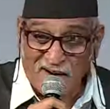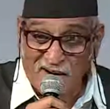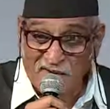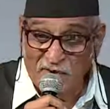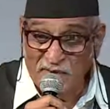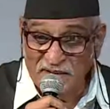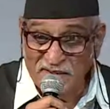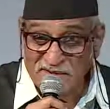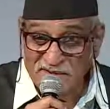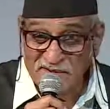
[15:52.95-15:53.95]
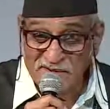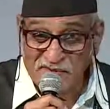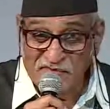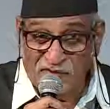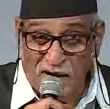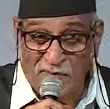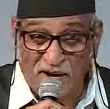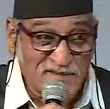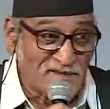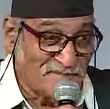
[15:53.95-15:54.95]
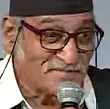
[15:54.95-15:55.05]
government, pharmas,